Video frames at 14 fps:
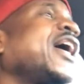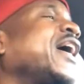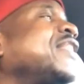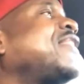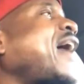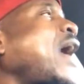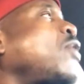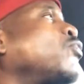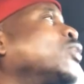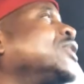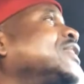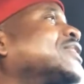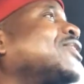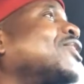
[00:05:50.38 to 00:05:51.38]
and that
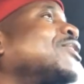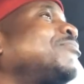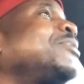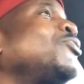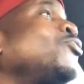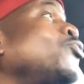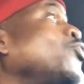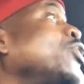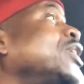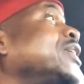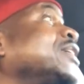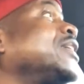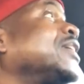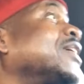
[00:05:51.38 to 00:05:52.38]
one is going to be
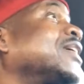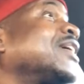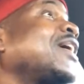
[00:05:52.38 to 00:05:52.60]
really,